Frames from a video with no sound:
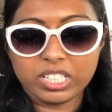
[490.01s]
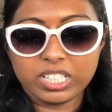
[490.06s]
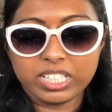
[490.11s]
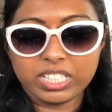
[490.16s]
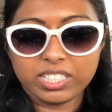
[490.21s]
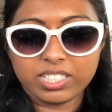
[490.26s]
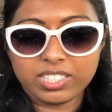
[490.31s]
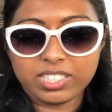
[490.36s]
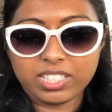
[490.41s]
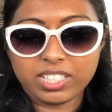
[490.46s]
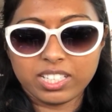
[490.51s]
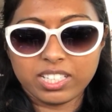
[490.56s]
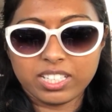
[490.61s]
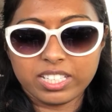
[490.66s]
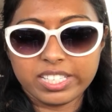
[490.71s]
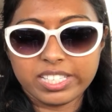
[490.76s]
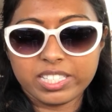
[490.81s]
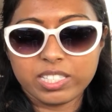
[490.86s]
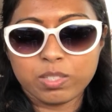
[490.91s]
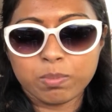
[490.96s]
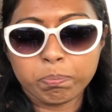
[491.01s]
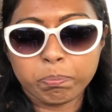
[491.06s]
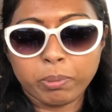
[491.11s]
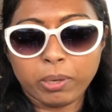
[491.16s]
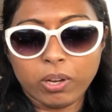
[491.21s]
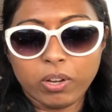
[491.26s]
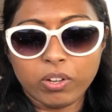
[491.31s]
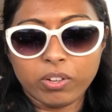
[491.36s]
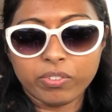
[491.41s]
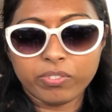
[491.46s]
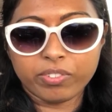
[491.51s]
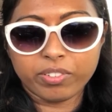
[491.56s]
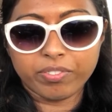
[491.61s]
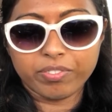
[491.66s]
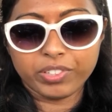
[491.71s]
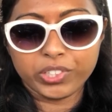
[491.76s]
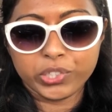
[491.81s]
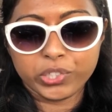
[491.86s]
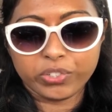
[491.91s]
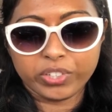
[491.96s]
It says ball
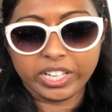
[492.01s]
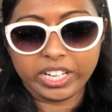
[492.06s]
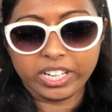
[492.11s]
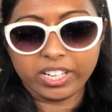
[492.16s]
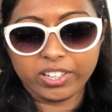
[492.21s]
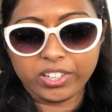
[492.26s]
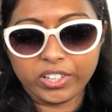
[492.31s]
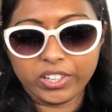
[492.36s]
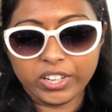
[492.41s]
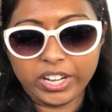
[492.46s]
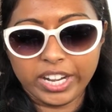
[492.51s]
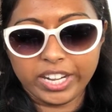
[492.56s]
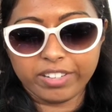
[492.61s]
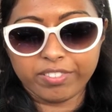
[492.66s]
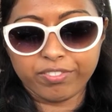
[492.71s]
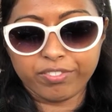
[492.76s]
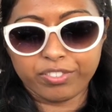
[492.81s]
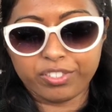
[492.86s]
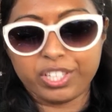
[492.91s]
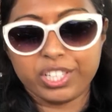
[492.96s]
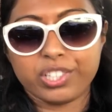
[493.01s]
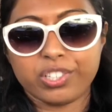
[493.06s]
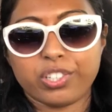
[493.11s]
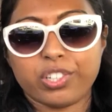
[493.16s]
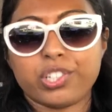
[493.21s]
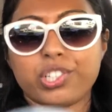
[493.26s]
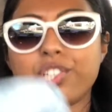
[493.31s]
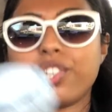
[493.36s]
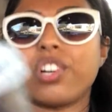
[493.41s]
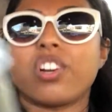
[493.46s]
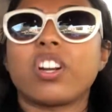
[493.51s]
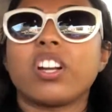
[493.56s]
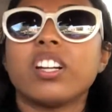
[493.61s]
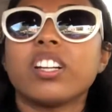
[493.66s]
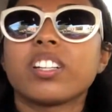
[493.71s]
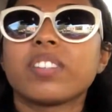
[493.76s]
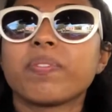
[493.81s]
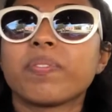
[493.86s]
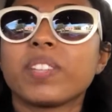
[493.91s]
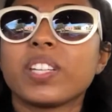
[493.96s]
refrigerator and freezer jar.